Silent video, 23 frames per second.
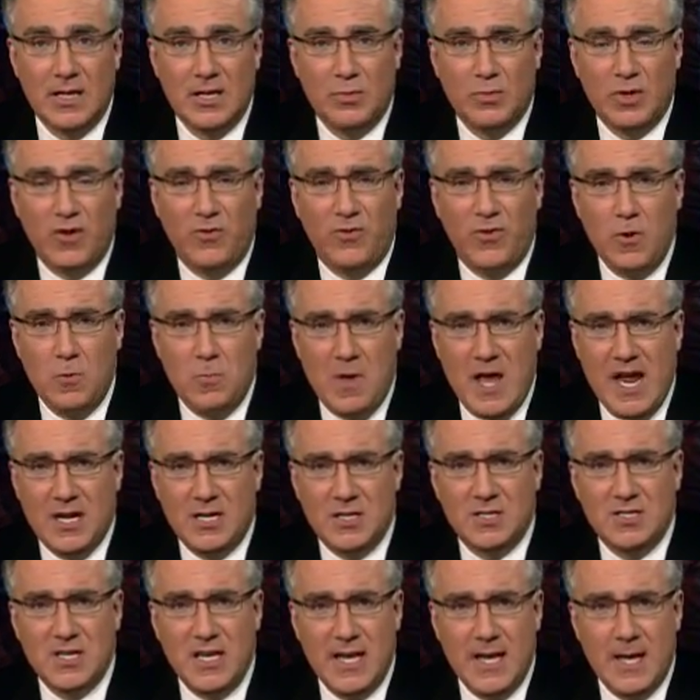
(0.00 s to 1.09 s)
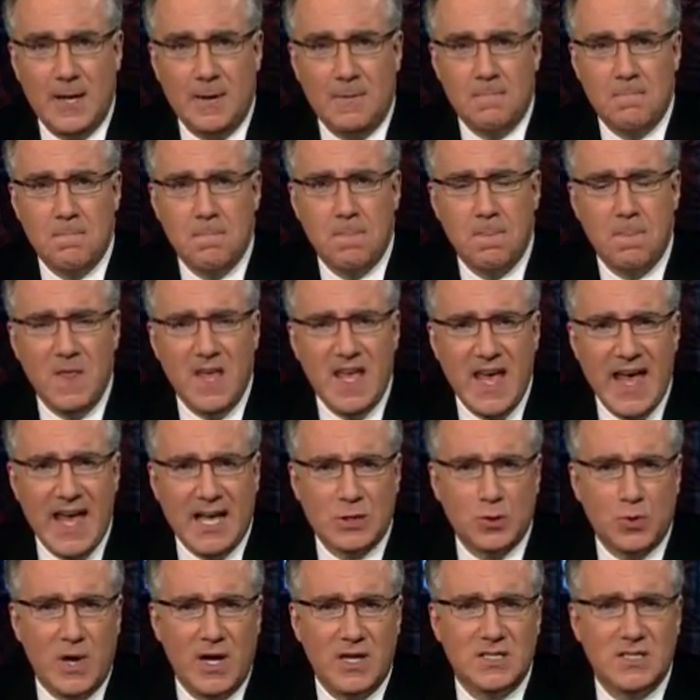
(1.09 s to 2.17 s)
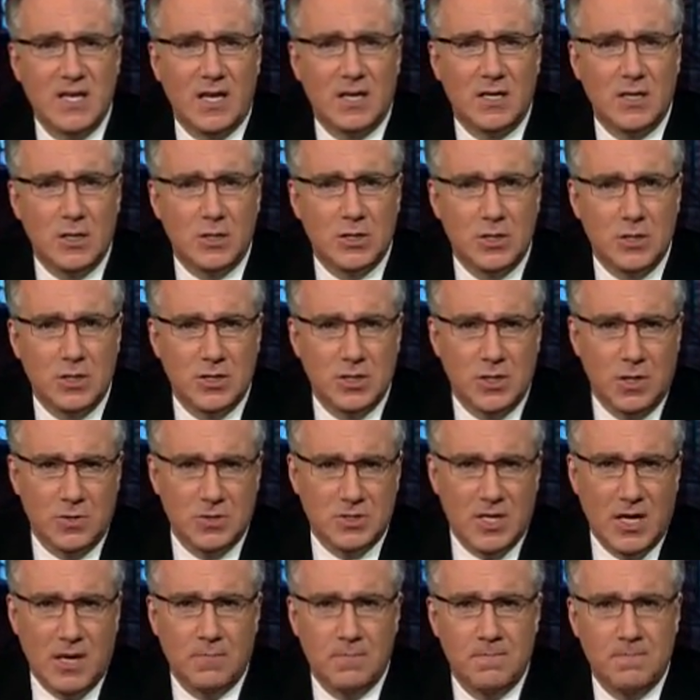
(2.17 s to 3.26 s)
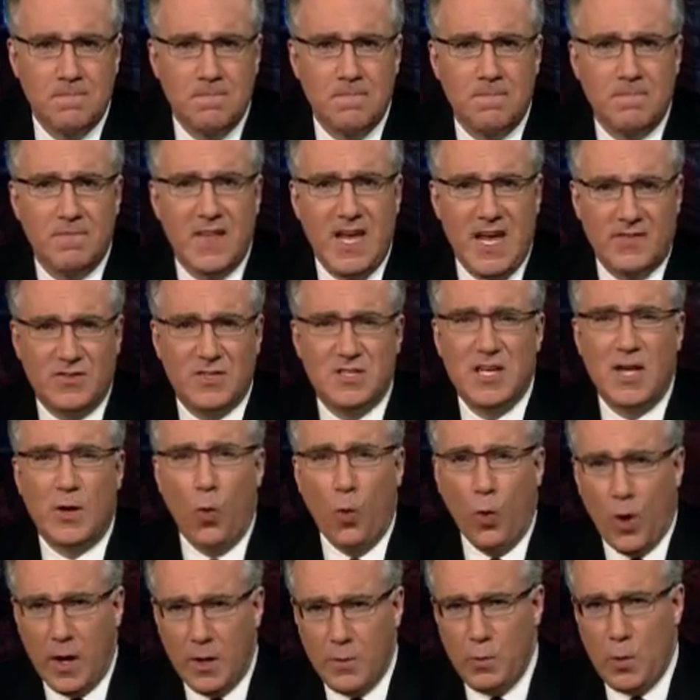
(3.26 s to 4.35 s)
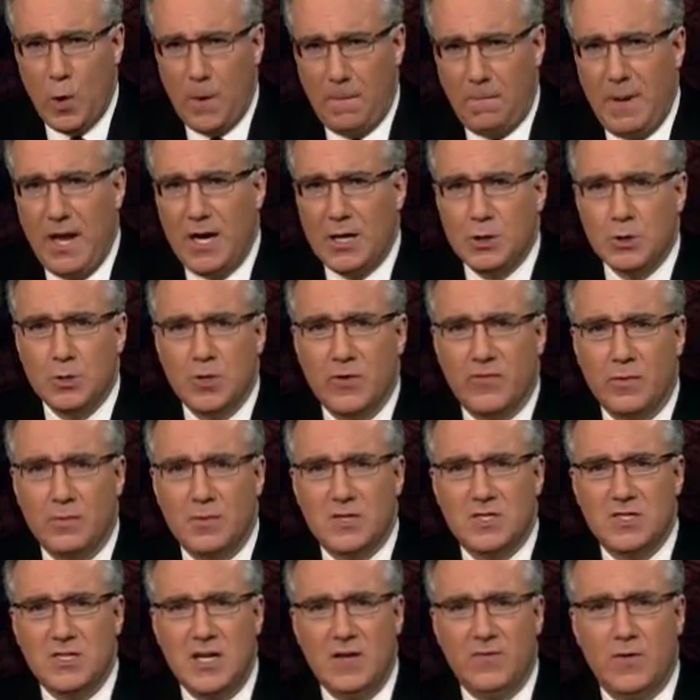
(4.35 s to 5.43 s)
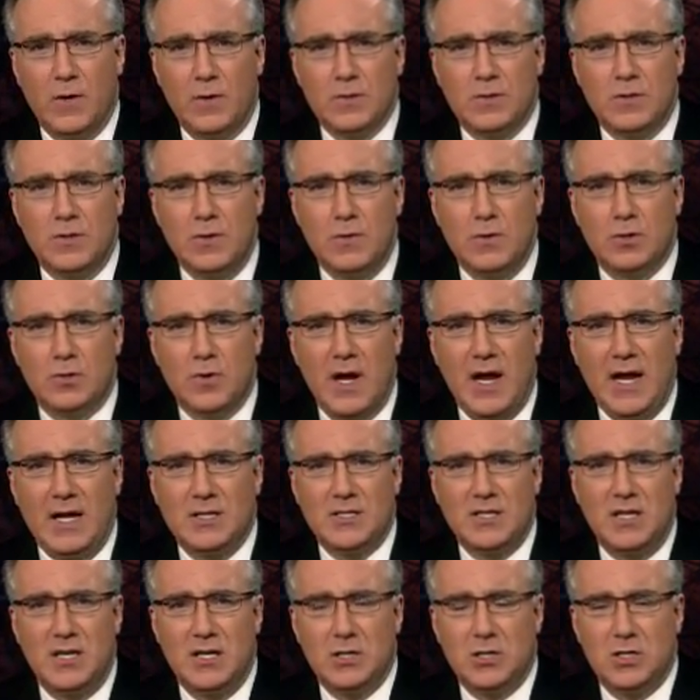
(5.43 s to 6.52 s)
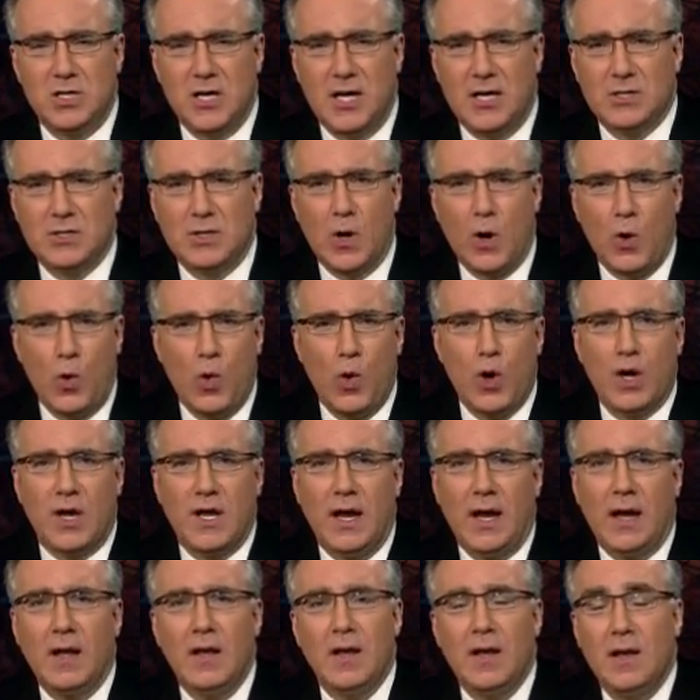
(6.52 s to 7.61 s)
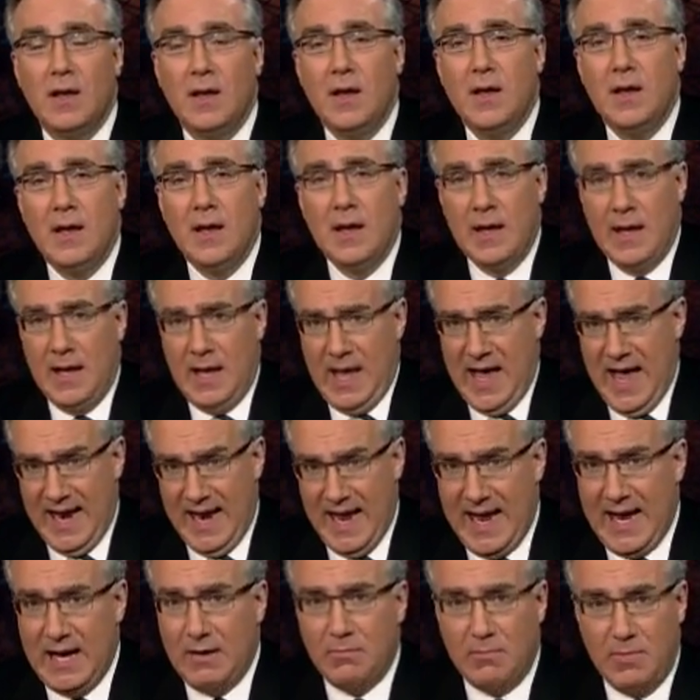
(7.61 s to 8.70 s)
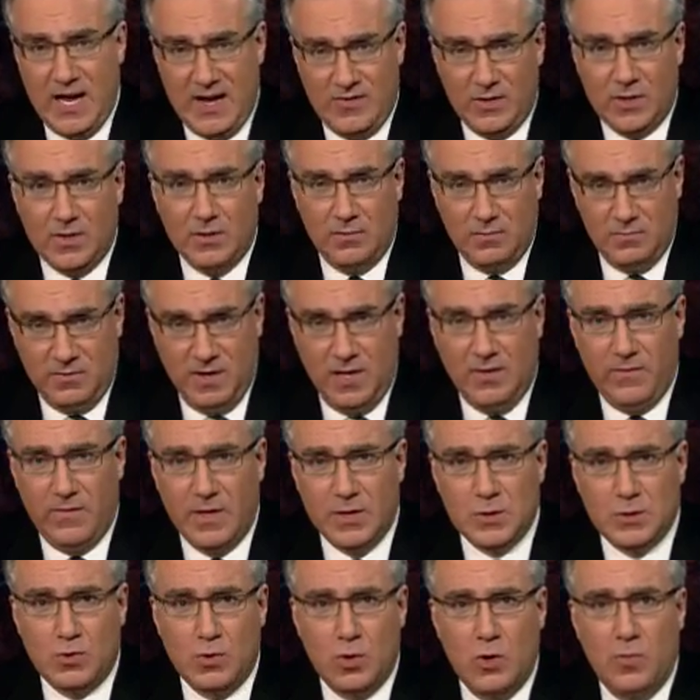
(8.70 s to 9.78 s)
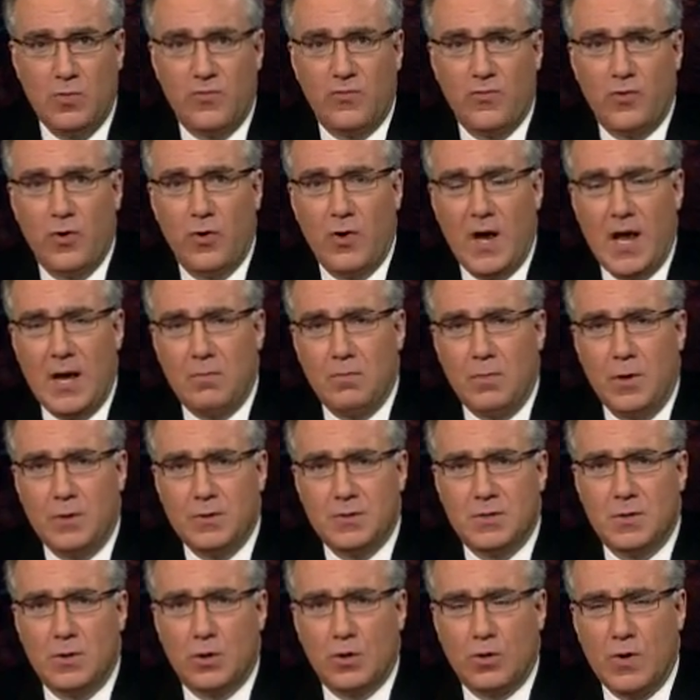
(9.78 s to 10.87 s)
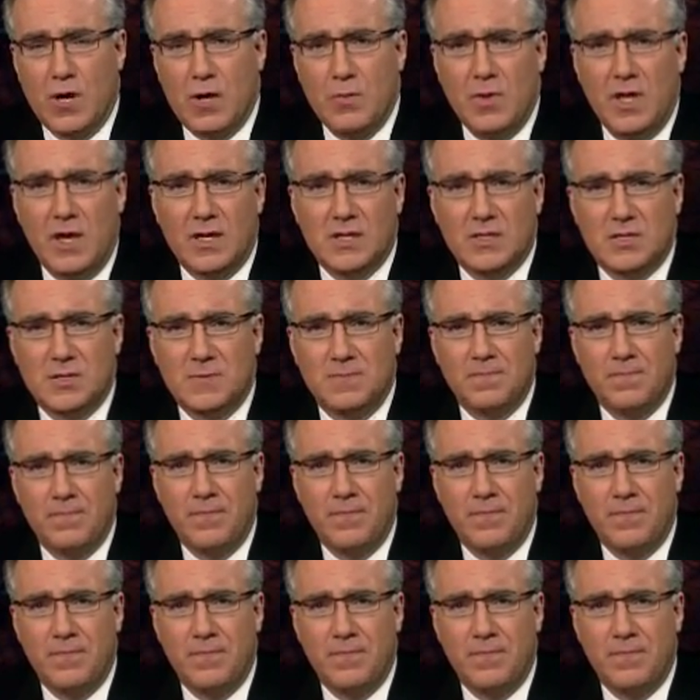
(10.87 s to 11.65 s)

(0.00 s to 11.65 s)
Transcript: But a few pages in, the X-ray technician shows up. They have to take one more picture of him to see if those new drains in his chest are working. And I have to leave his room for at most 3 minutes.